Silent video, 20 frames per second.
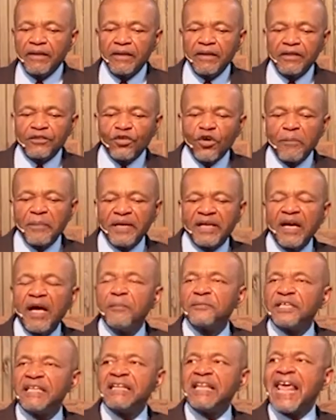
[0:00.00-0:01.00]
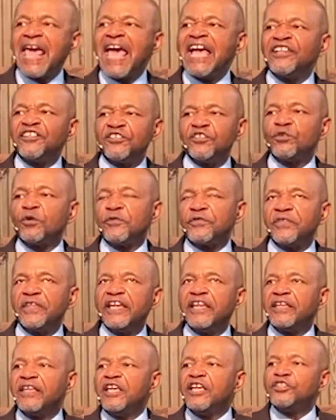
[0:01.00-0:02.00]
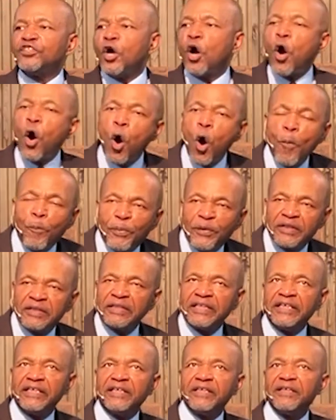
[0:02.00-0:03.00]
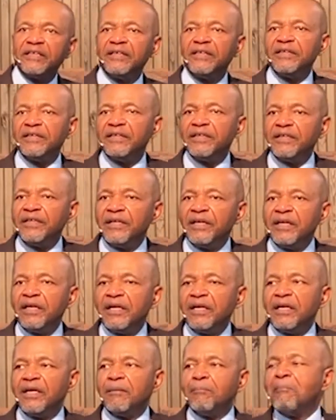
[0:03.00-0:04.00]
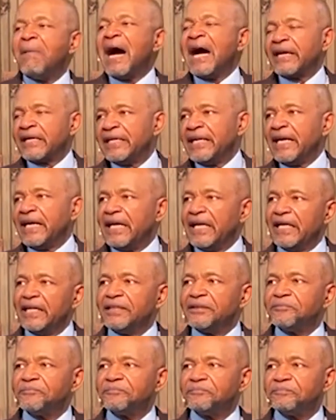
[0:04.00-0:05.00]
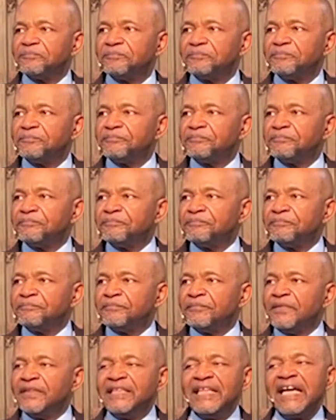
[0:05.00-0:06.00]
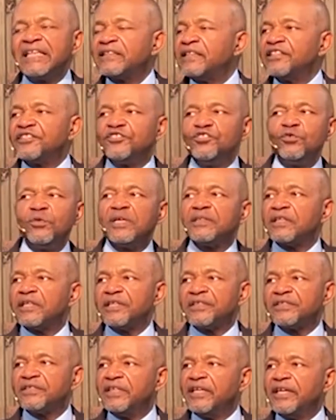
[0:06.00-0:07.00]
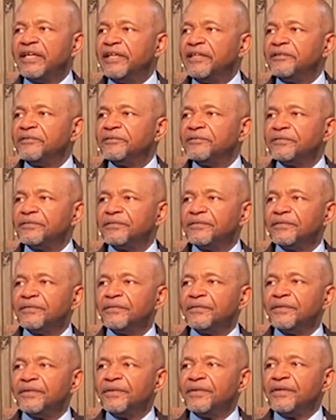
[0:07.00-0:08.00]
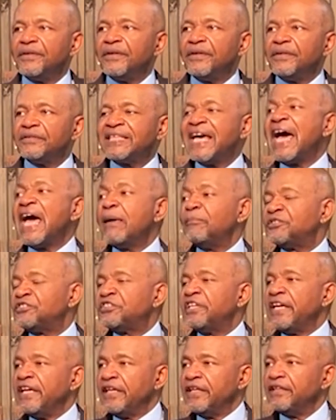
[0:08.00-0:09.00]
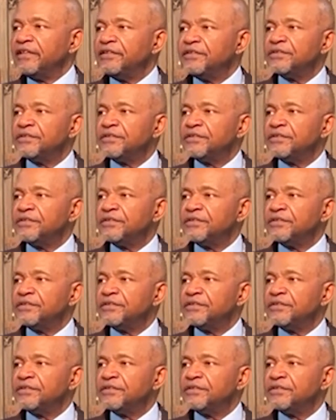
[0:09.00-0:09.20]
So it becomes a national thing to openly mock God. Nothing's new under the sun. Times change.